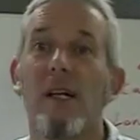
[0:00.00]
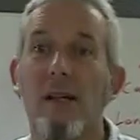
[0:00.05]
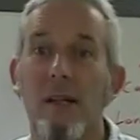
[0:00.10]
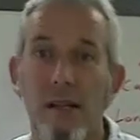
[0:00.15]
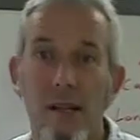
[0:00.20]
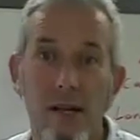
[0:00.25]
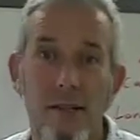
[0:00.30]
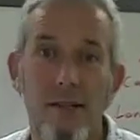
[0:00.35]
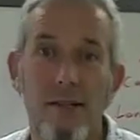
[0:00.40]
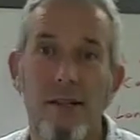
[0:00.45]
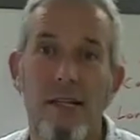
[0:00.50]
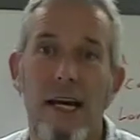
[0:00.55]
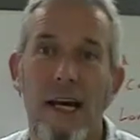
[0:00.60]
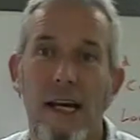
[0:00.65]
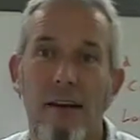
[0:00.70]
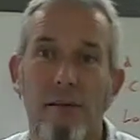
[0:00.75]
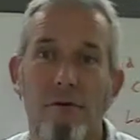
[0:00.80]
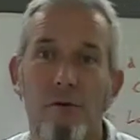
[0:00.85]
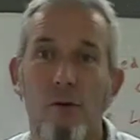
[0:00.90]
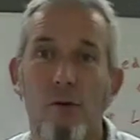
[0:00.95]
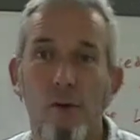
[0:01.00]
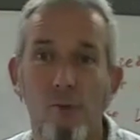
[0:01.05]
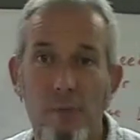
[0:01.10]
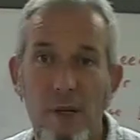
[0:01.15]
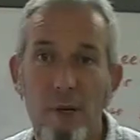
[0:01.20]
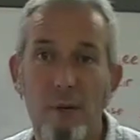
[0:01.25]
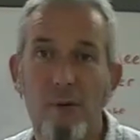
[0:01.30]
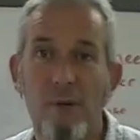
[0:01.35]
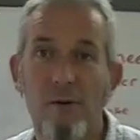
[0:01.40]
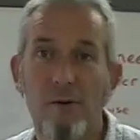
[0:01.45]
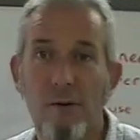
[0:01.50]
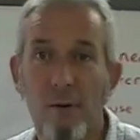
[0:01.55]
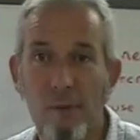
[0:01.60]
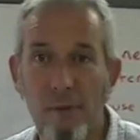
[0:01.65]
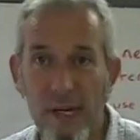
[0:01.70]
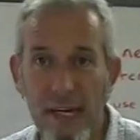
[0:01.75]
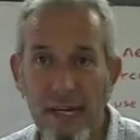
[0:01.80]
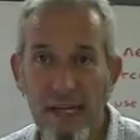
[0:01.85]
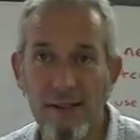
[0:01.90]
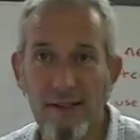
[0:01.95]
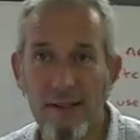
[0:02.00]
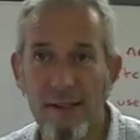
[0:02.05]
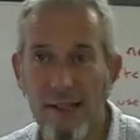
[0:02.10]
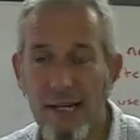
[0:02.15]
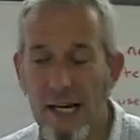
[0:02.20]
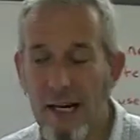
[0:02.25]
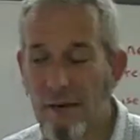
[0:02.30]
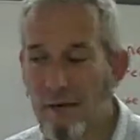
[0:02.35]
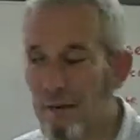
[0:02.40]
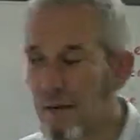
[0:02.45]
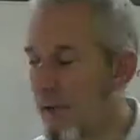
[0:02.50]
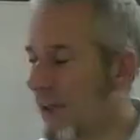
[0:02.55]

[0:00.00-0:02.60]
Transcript: London have or people from England have.